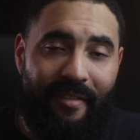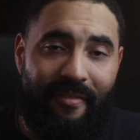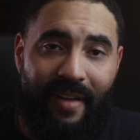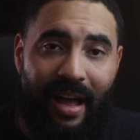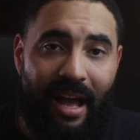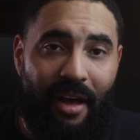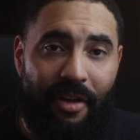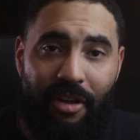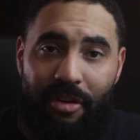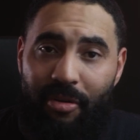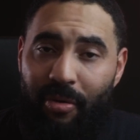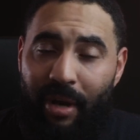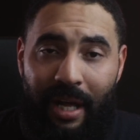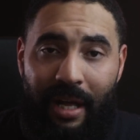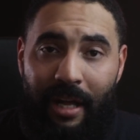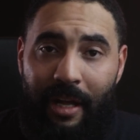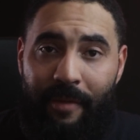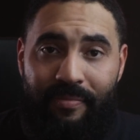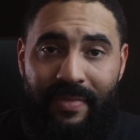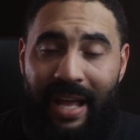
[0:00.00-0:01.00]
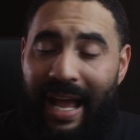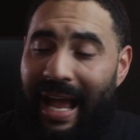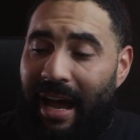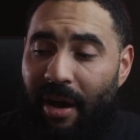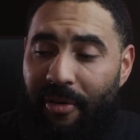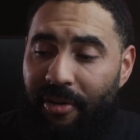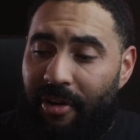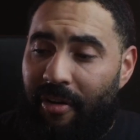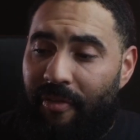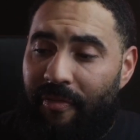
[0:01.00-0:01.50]
of value
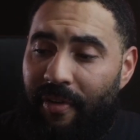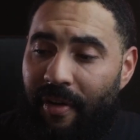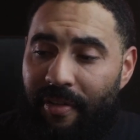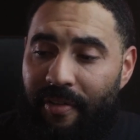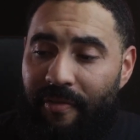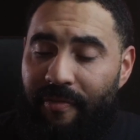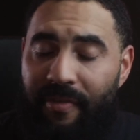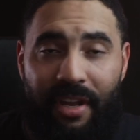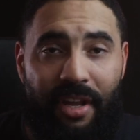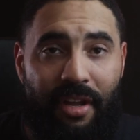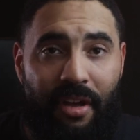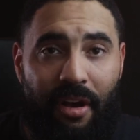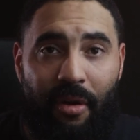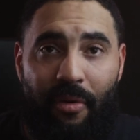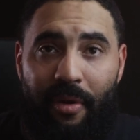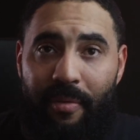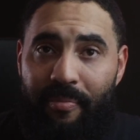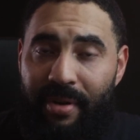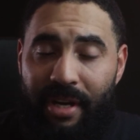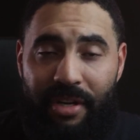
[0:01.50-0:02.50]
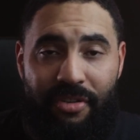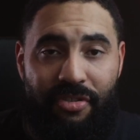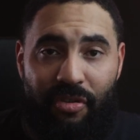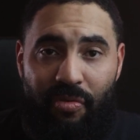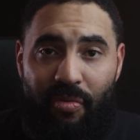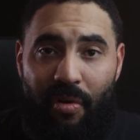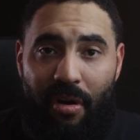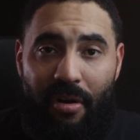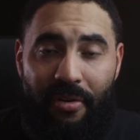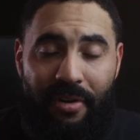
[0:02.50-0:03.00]
out of the video and picture
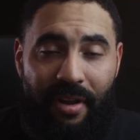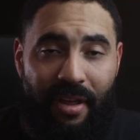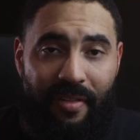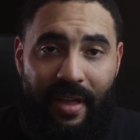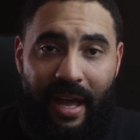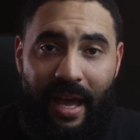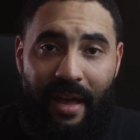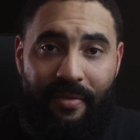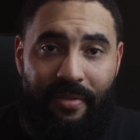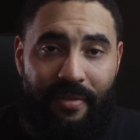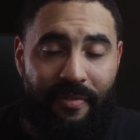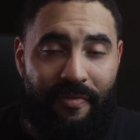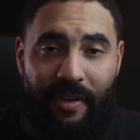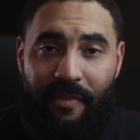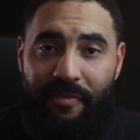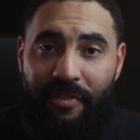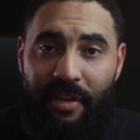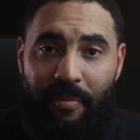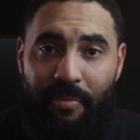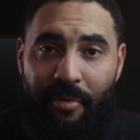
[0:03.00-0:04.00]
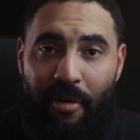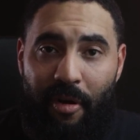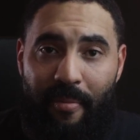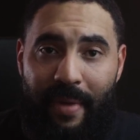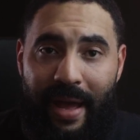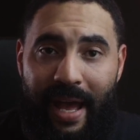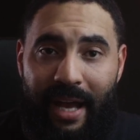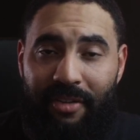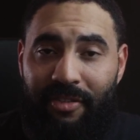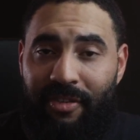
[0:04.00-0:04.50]
quality that the 15 Pro
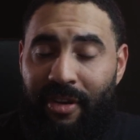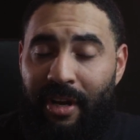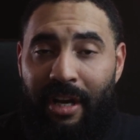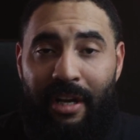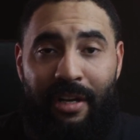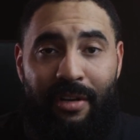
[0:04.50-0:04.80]
Max,